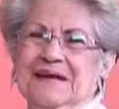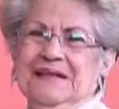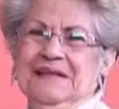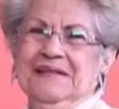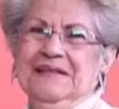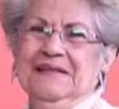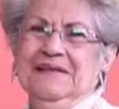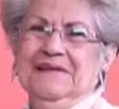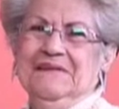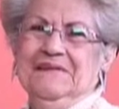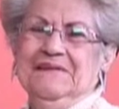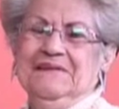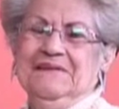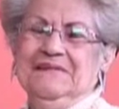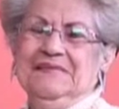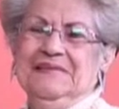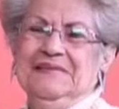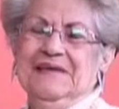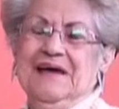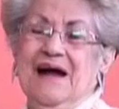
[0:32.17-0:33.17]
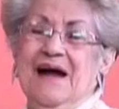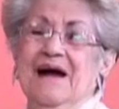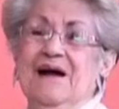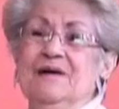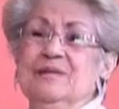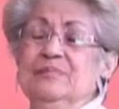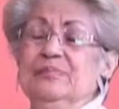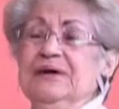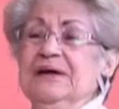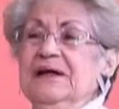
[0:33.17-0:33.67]
hello,
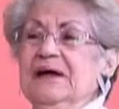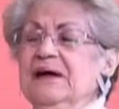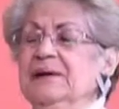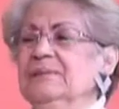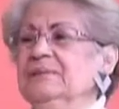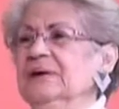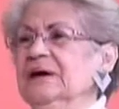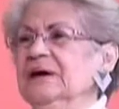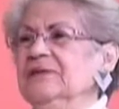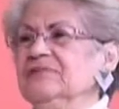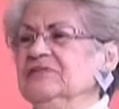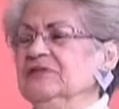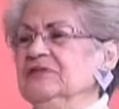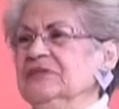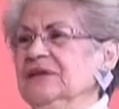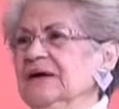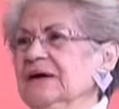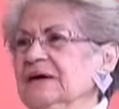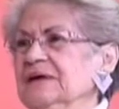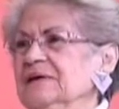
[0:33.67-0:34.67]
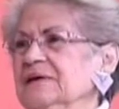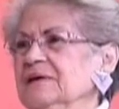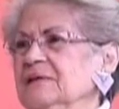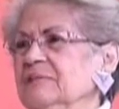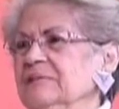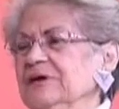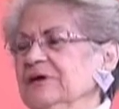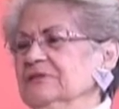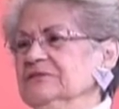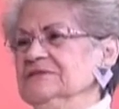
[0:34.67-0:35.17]
Tom, but I have to tell
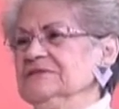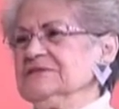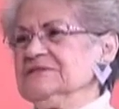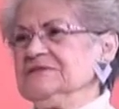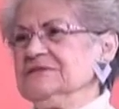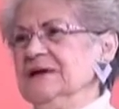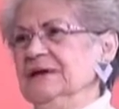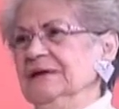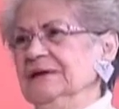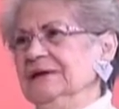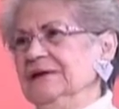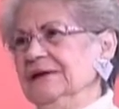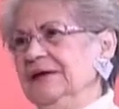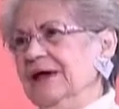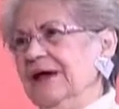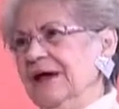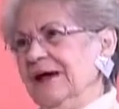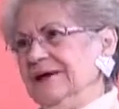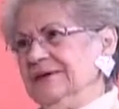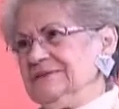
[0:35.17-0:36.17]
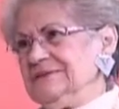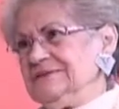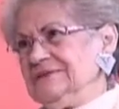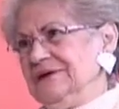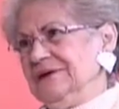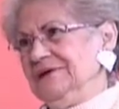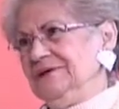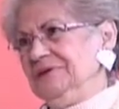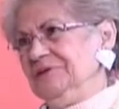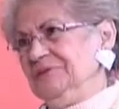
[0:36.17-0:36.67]
you, we don't sell any hats
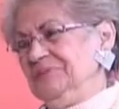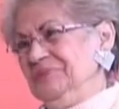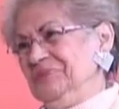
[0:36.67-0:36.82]
here.